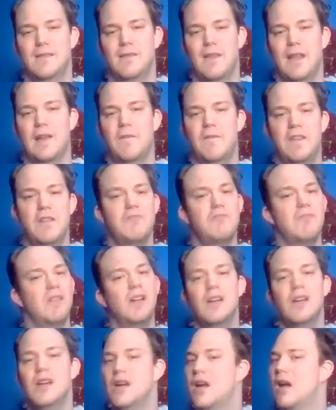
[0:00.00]
Like, if you,
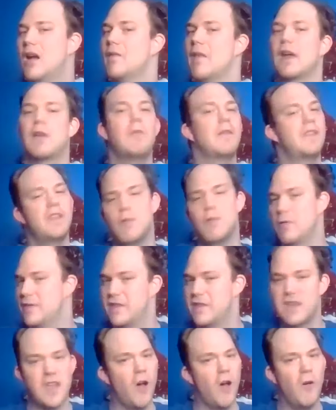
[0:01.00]
like with you with
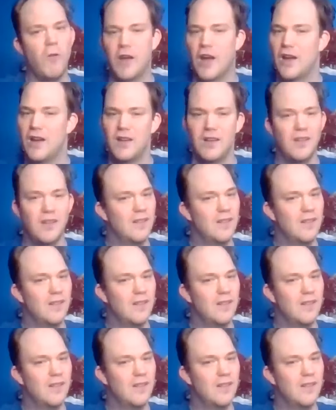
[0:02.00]
the yoga,